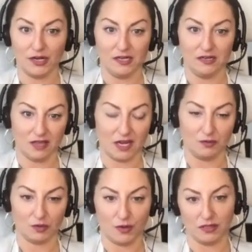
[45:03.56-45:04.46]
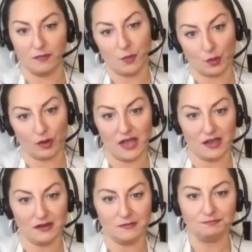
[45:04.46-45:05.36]
in line with what the board
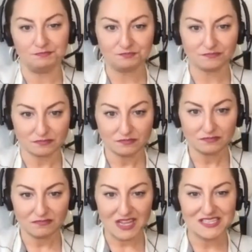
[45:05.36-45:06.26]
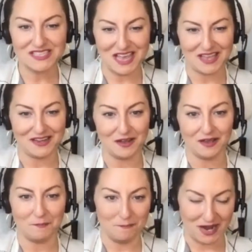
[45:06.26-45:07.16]
had said
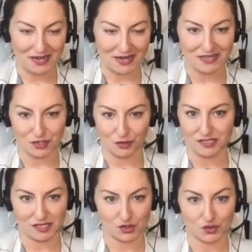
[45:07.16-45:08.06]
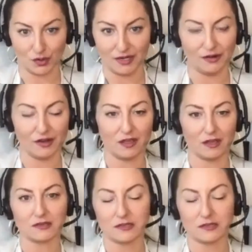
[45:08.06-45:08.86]
minus all these extraordinary things?